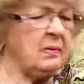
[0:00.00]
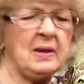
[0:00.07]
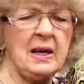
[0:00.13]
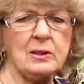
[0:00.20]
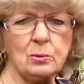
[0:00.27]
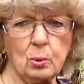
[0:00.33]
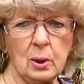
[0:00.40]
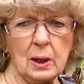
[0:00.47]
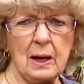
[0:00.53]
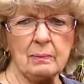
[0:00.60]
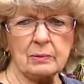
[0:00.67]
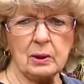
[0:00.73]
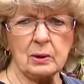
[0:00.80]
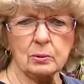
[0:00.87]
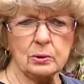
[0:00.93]
that's what
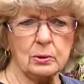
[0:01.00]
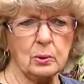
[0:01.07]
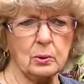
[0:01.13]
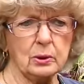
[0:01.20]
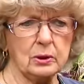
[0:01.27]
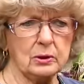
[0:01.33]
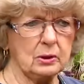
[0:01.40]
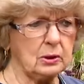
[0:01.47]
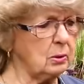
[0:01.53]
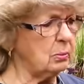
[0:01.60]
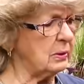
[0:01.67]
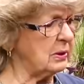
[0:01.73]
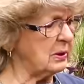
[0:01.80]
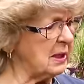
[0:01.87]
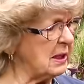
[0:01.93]
I'm going to sort of do
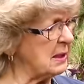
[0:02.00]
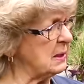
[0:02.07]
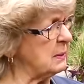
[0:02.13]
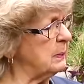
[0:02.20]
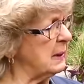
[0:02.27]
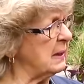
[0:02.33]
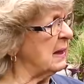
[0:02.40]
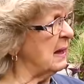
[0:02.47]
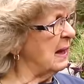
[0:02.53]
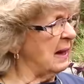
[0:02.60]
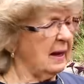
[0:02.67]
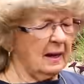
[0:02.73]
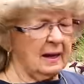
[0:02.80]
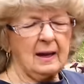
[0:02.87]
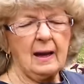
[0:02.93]
with this, but
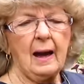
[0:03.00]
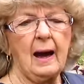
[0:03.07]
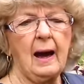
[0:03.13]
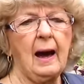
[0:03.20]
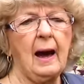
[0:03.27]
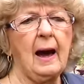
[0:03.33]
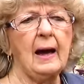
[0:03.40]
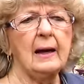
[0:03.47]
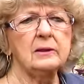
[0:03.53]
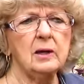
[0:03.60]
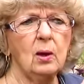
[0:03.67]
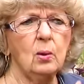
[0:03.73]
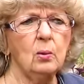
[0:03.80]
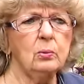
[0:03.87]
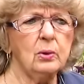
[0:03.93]
I
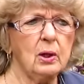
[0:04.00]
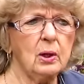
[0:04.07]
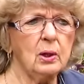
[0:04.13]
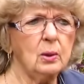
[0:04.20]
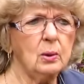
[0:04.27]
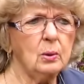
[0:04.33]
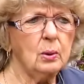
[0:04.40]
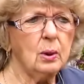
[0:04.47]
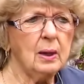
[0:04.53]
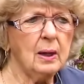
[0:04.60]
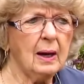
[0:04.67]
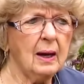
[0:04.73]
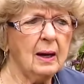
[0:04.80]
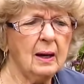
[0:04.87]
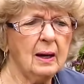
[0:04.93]
don't know.
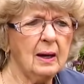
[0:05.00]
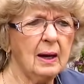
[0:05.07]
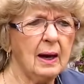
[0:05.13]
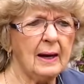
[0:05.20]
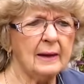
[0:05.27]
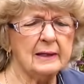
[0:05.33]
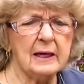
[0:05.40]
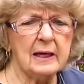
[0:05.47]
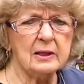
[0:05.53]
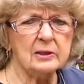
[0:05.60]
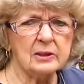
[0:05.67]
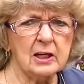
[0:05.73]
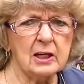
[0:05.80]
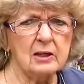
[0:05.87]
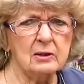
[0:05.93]
I can't
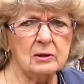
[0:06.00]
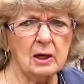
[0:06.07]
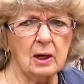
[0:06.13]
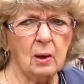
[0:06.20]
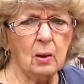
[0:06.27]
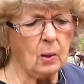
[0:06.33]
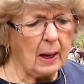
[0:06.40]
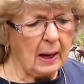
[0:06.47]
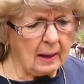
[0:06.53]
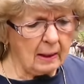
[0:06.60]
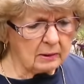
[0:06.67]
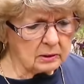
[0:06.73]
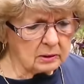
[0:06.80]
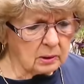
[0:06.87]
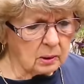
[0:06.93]
tell y'all
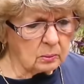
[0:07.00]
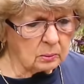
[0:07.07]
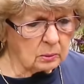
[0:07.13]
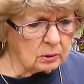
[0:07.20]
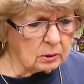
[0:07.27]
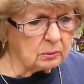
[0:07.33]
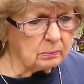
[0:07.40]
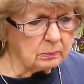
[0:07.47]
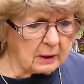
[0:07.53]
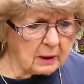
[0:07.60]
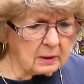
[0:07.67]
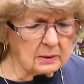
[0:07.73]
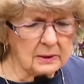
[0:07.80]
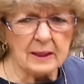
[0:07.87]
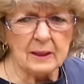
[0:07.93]
how it's going to look
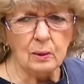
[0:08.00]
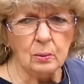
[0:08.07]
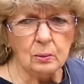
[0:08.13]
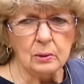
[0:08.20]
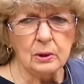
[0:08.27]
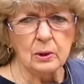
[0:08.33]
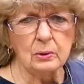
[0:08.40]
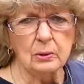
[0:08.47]
because I don't know